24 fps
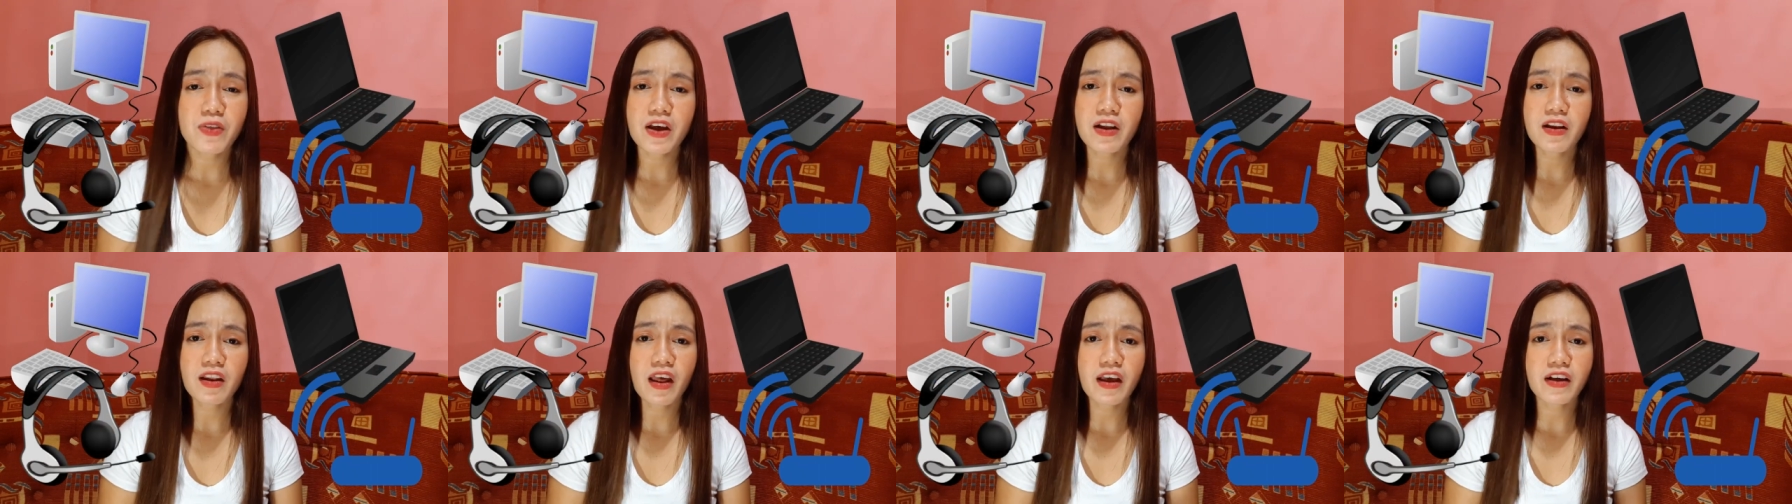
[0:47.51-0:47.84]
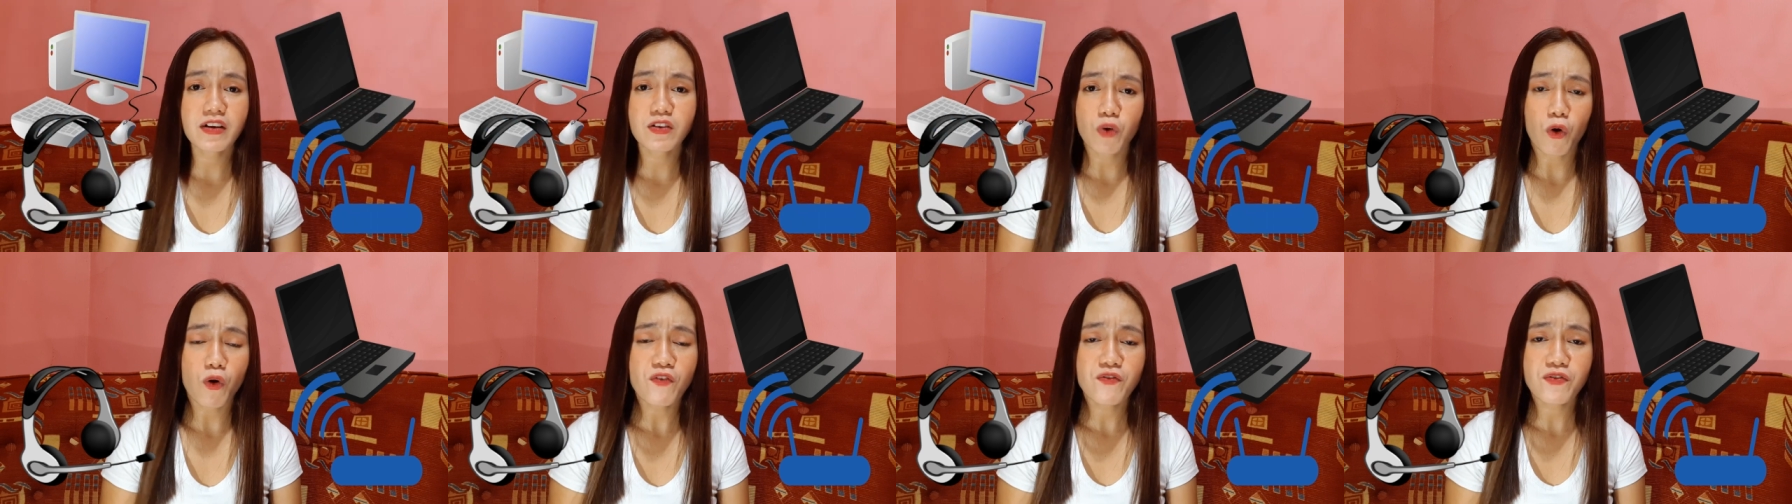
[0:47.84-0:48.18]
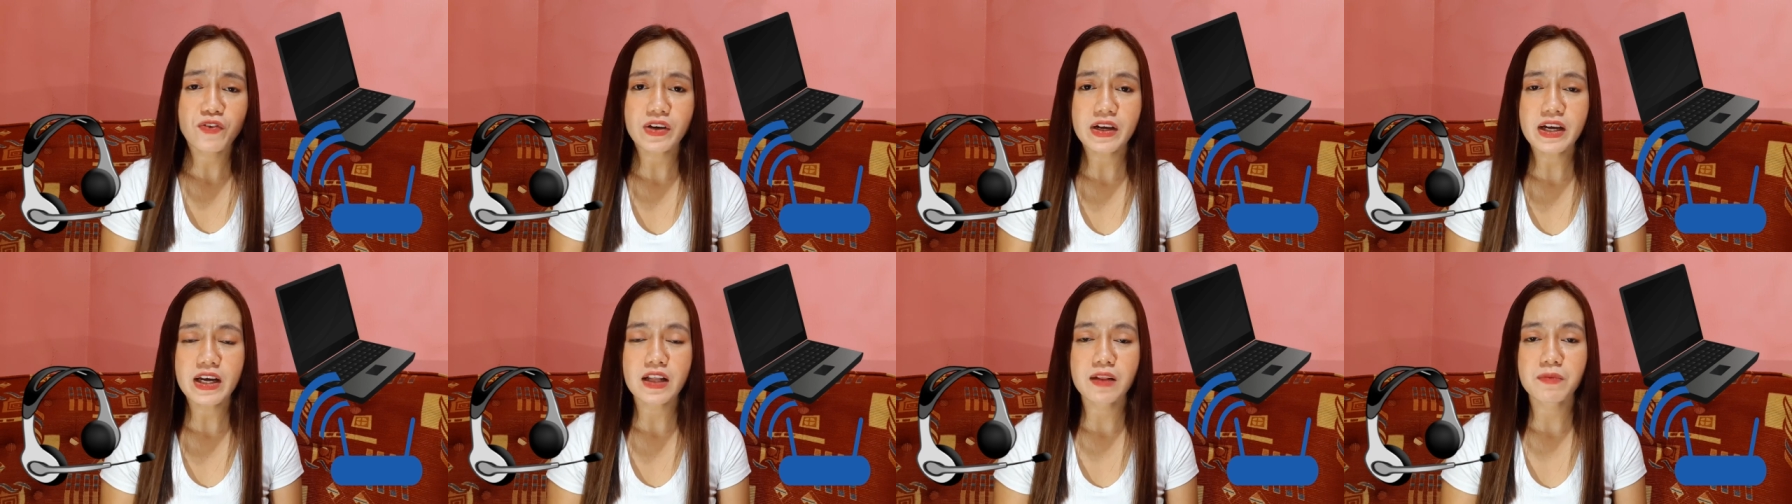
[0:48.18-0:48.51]
then like go
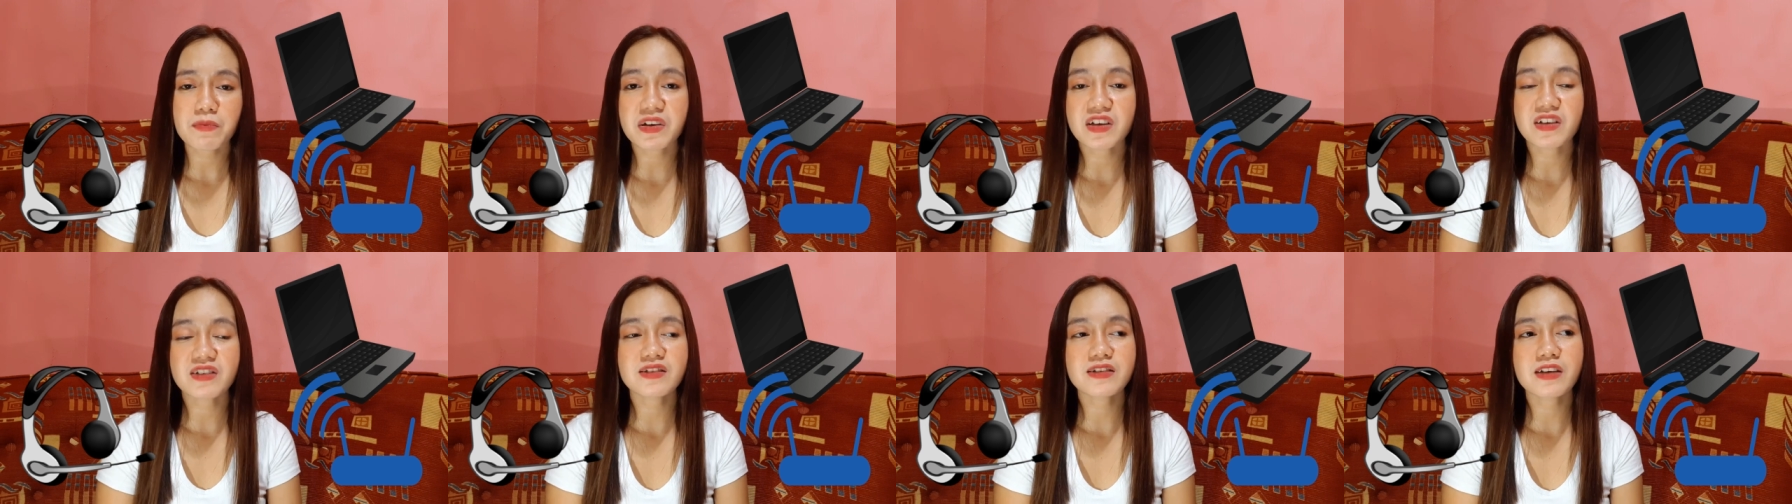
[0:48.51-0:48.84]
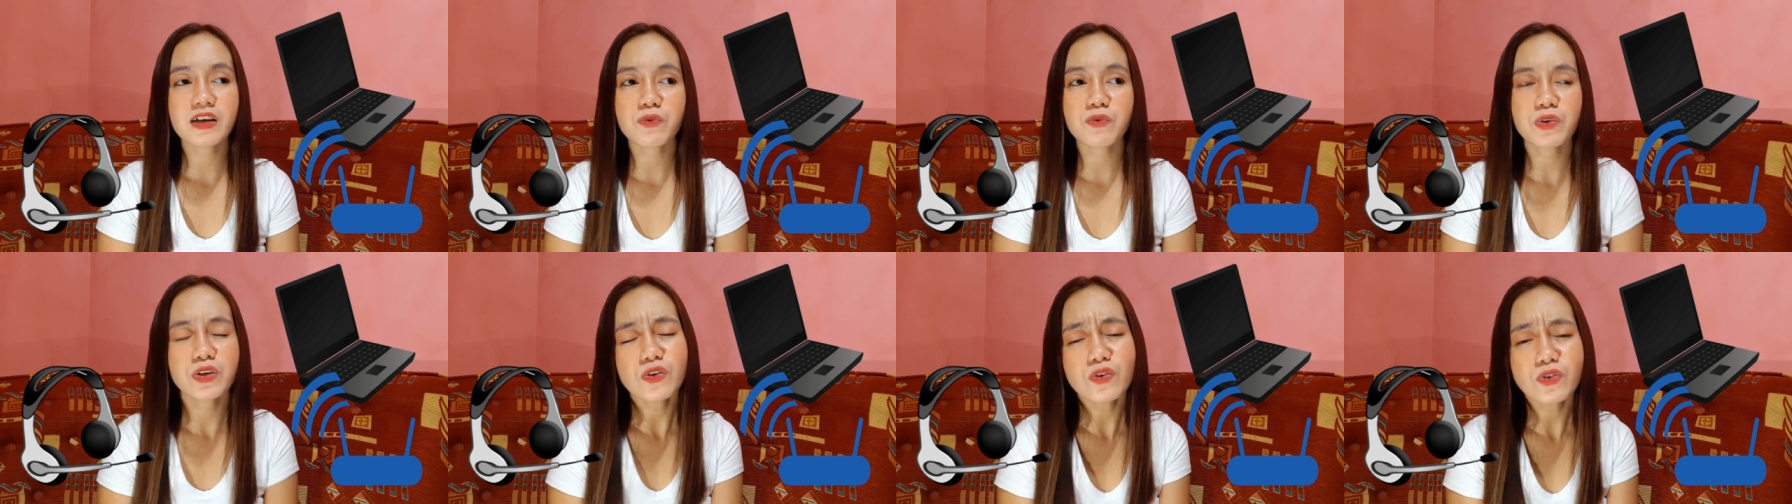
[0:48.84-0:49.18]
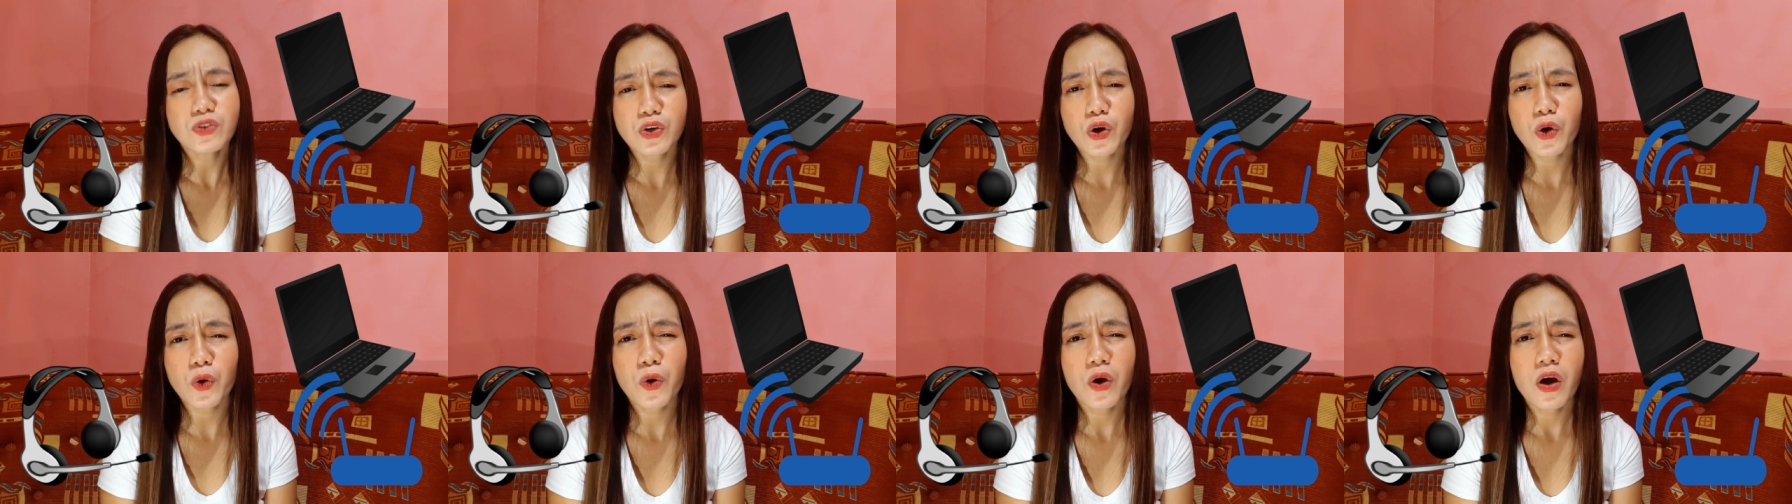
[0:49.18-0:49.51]
for it because like we
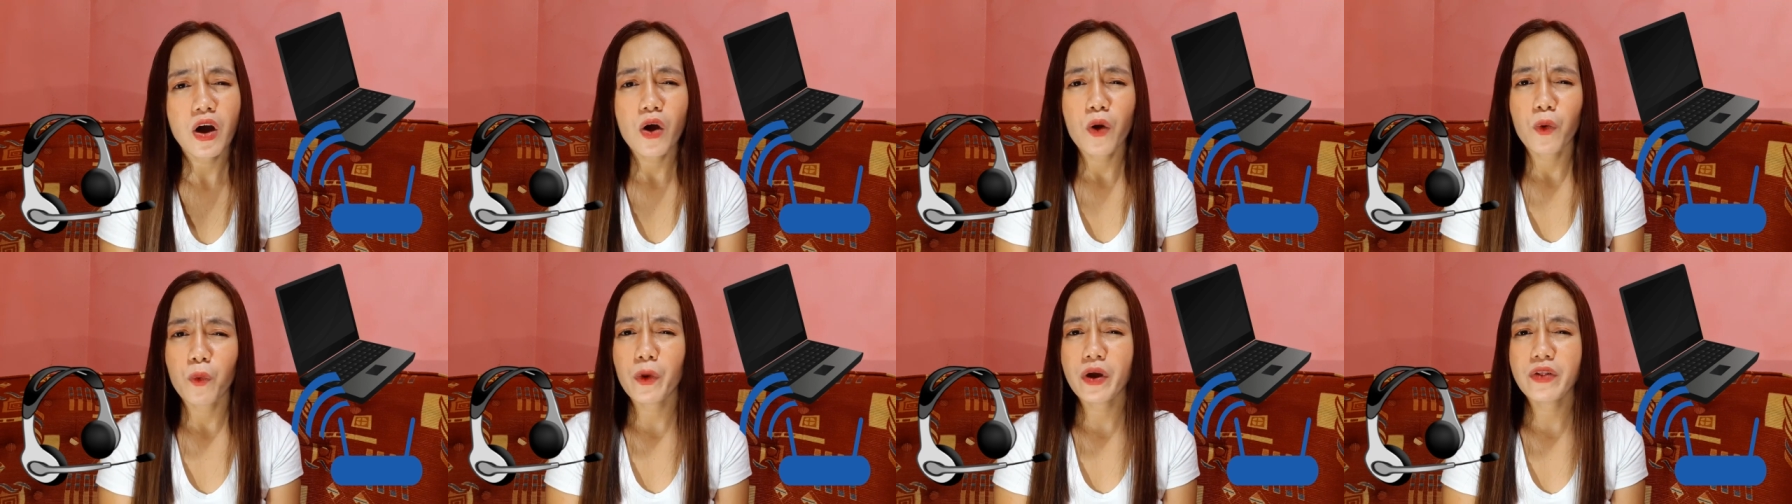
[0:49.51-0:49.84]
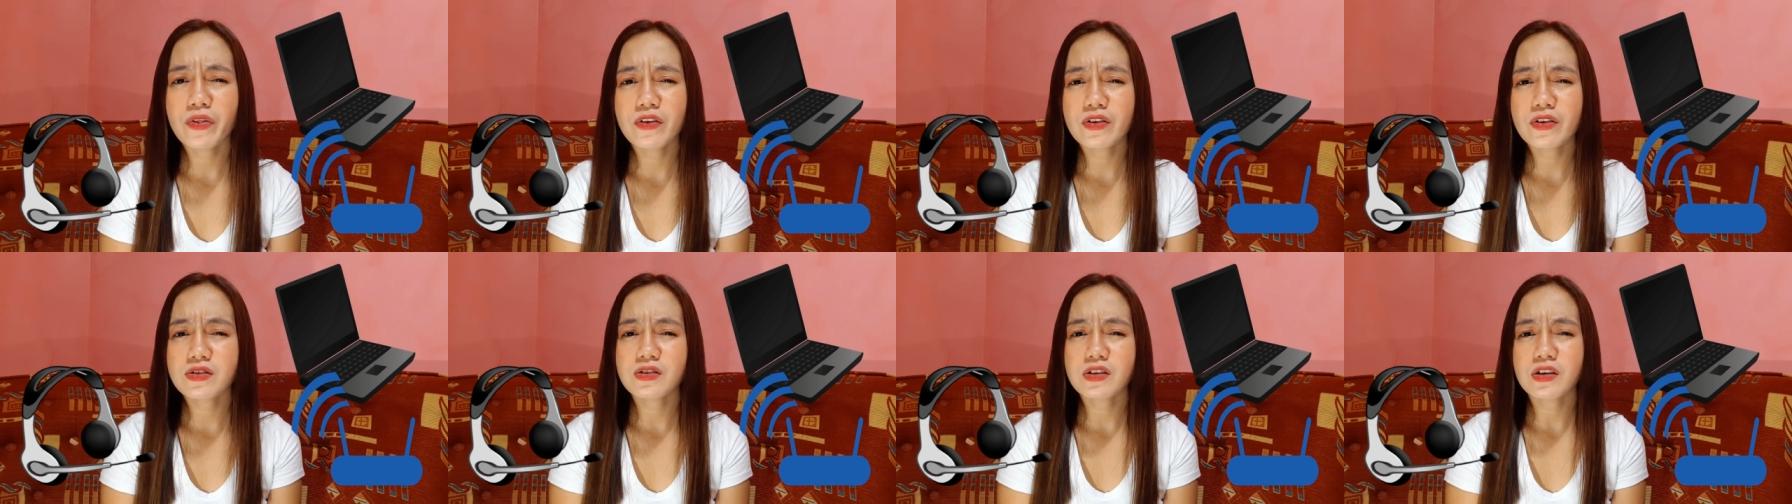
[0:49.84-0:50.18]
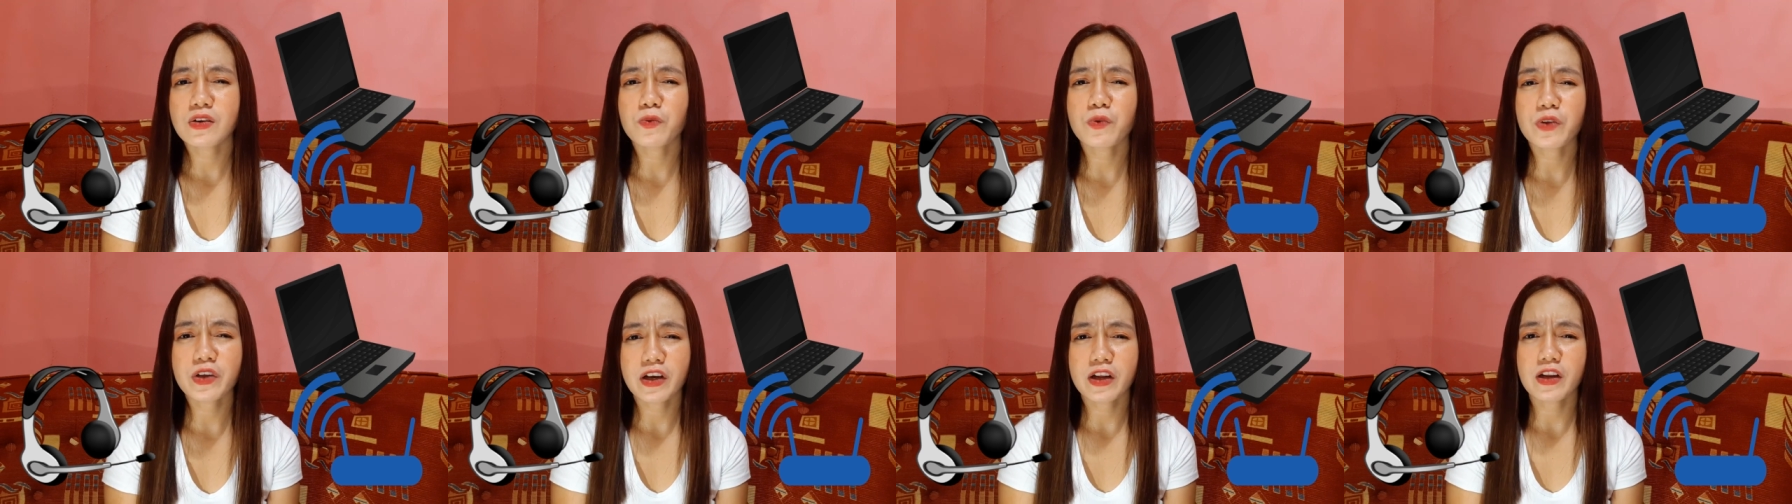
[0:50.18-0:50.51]
don't know when this
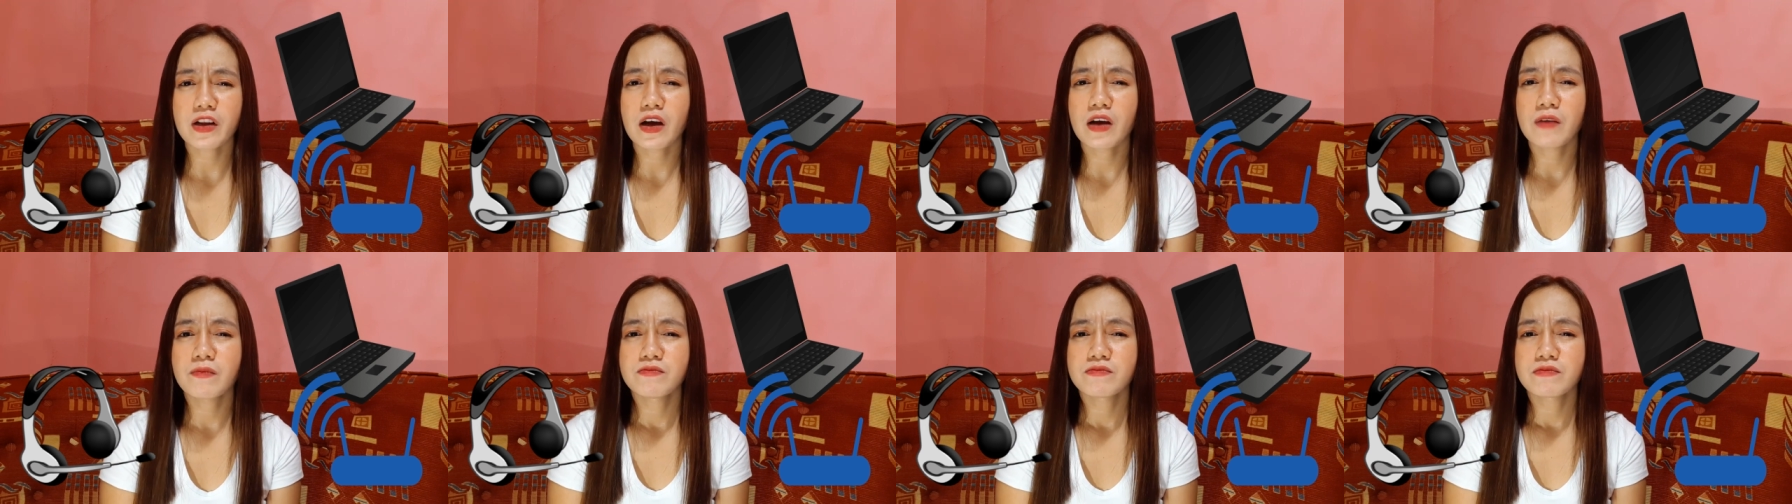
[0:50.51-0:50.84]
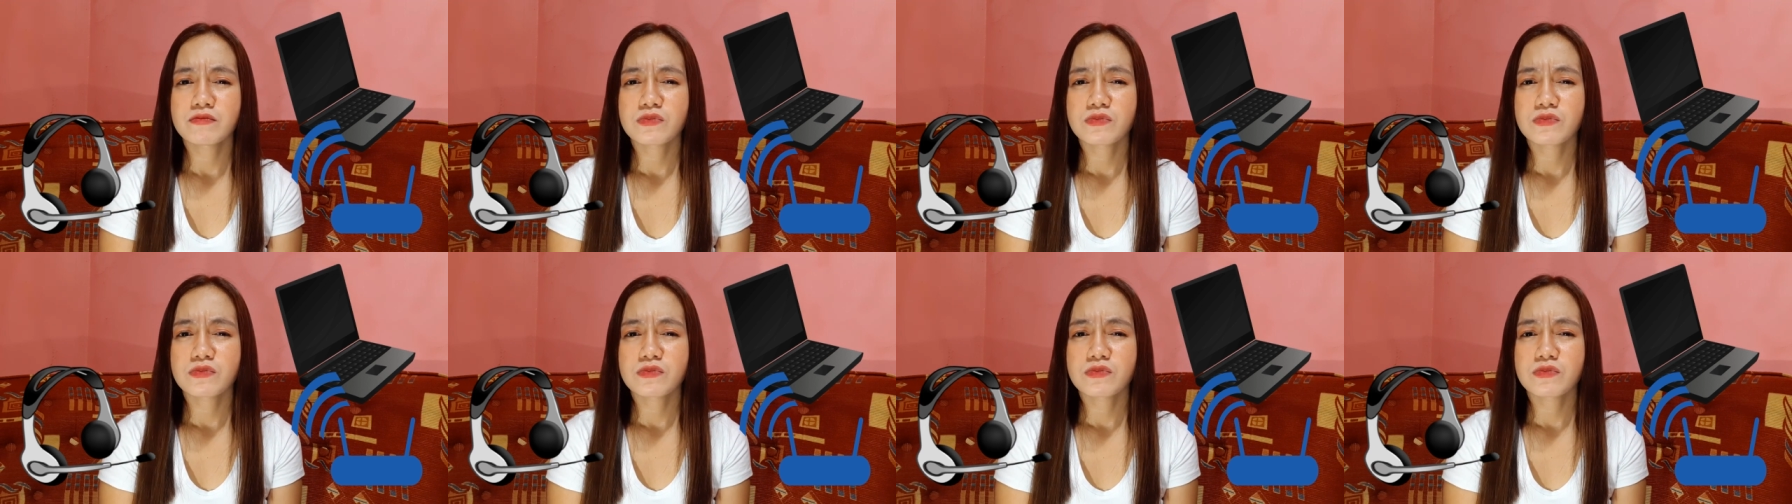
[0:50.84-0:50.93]
thing will gonna